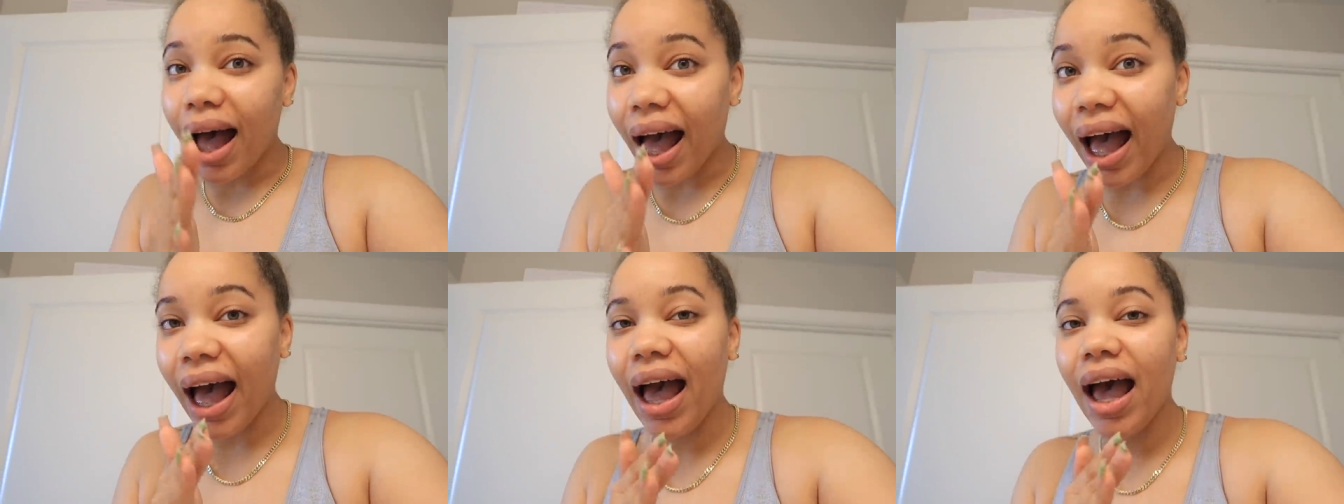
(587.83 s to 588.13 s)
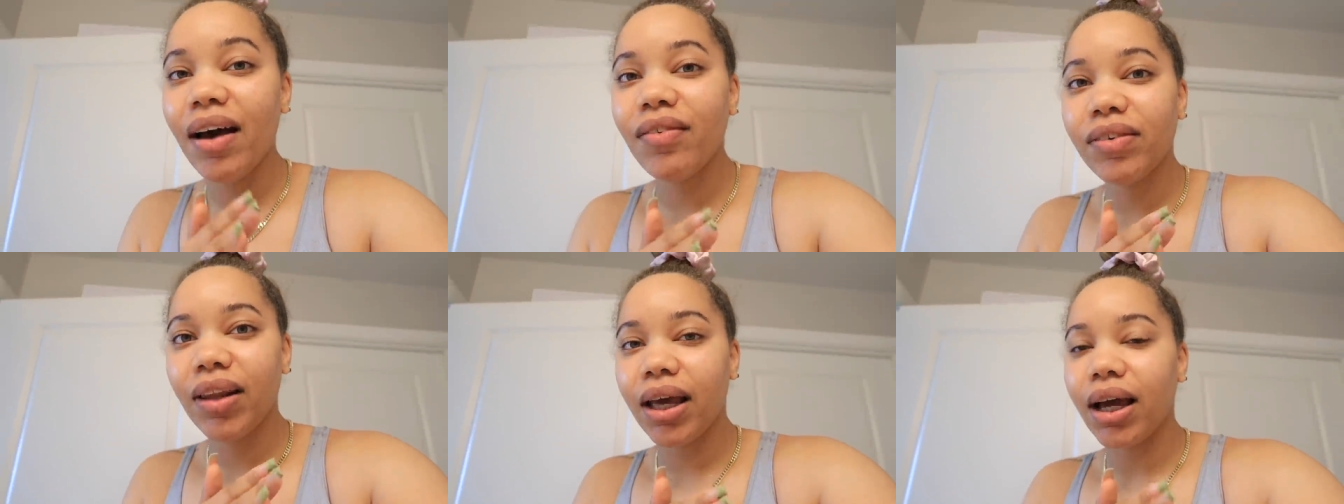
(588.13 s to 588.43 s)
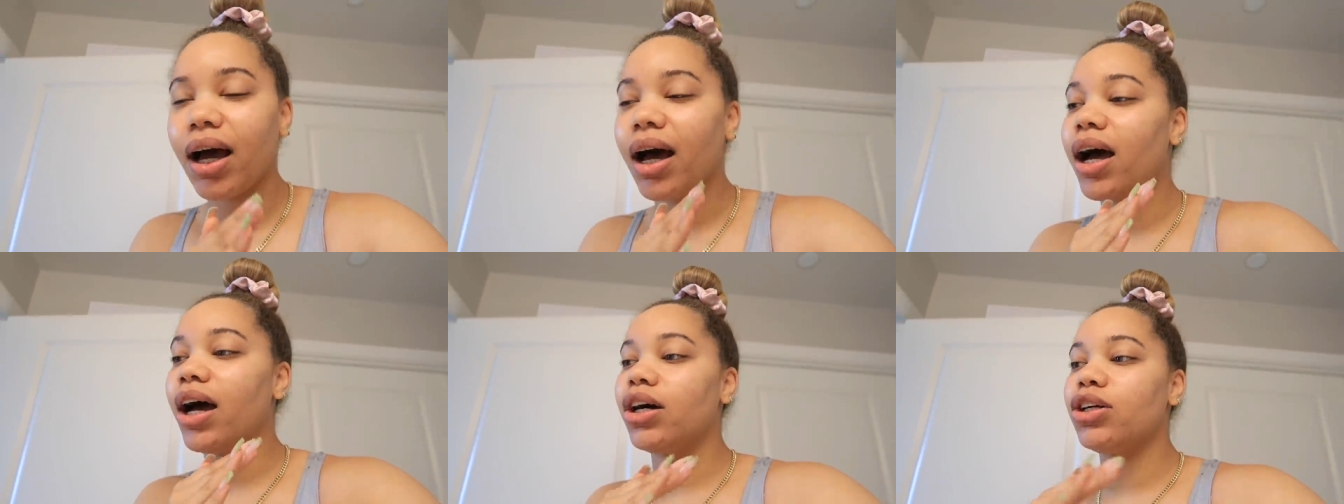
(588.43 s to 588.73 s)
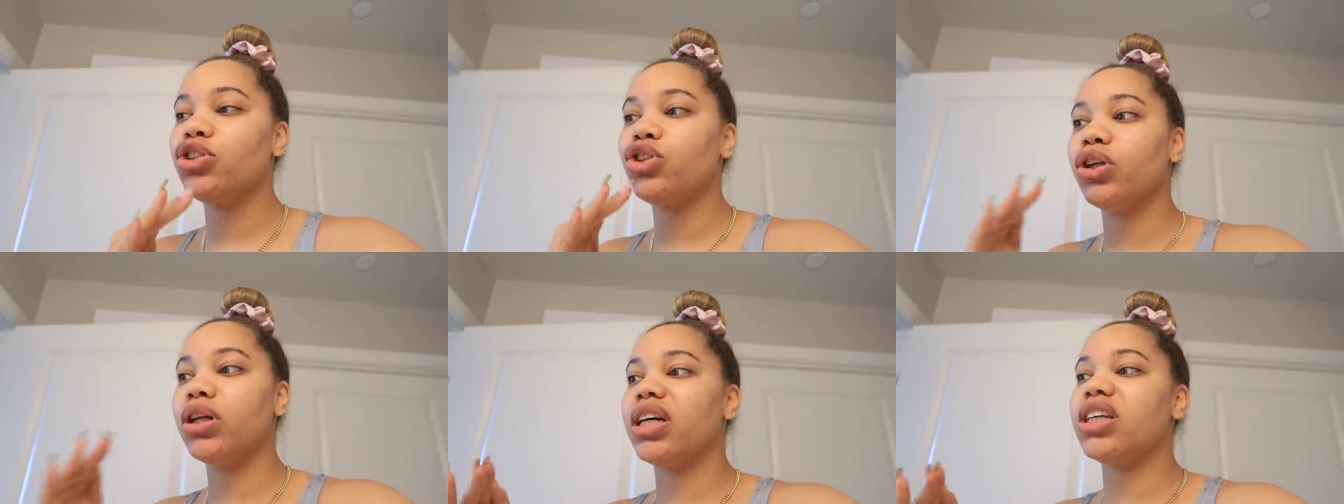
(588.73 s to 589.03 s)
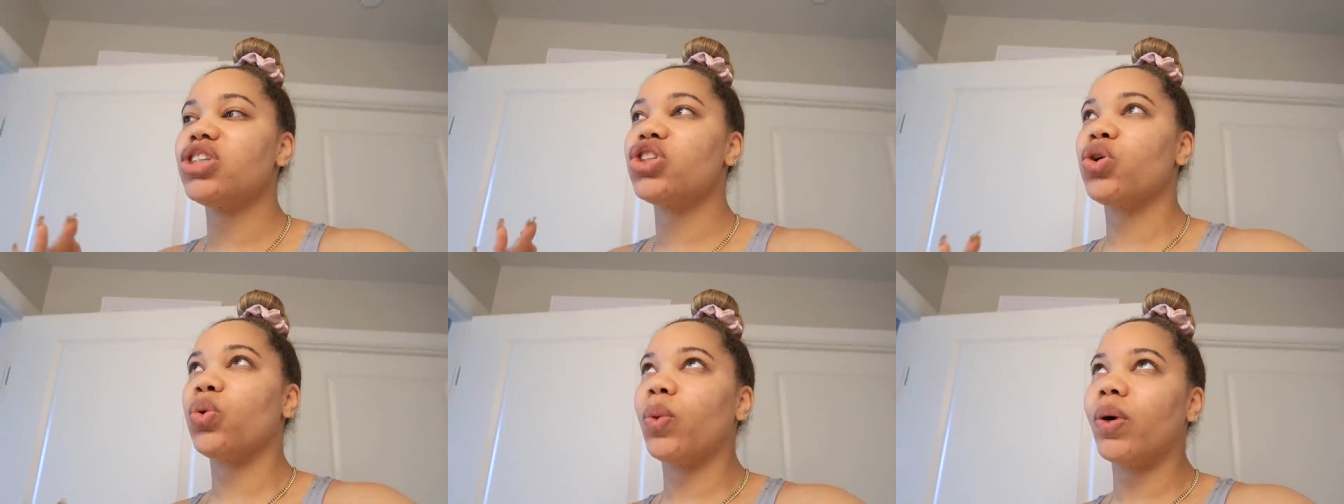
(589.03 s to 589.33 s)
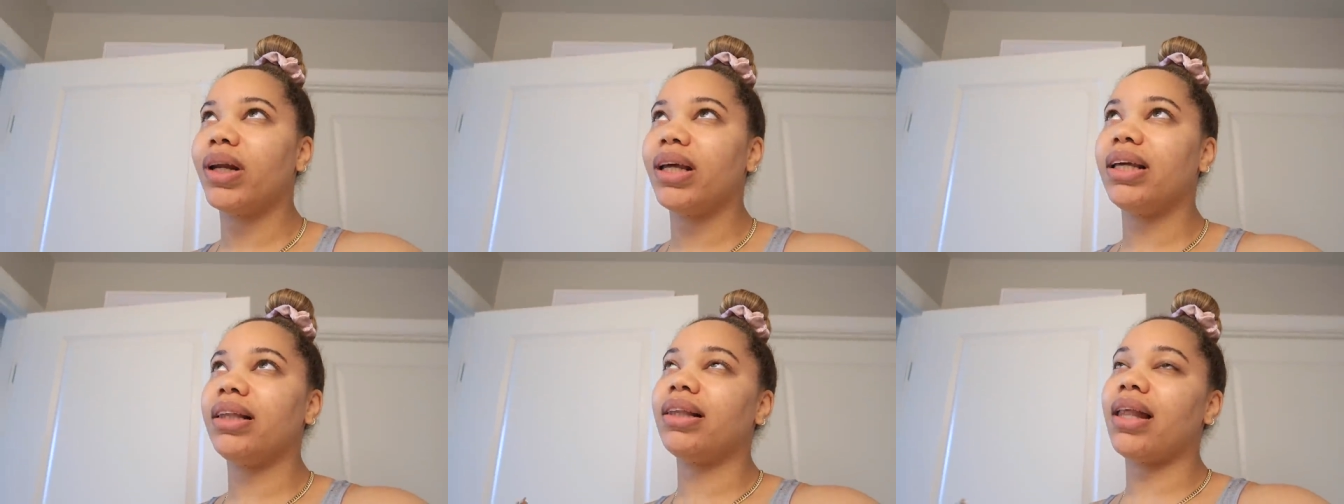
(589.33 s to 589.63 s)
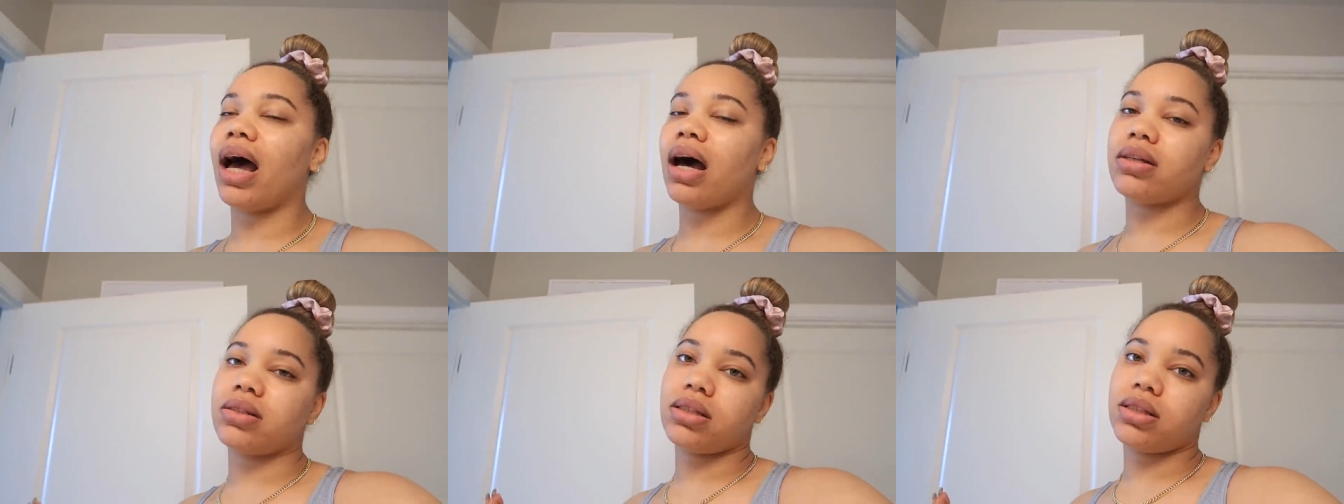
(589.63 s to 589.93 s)
I have like
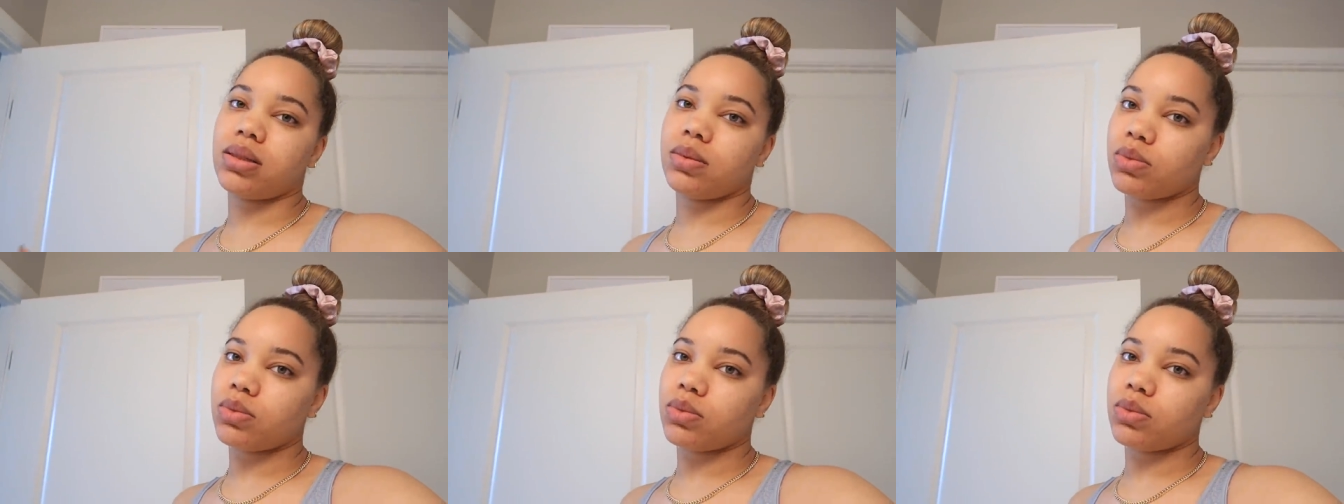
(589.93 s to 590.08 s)
120,000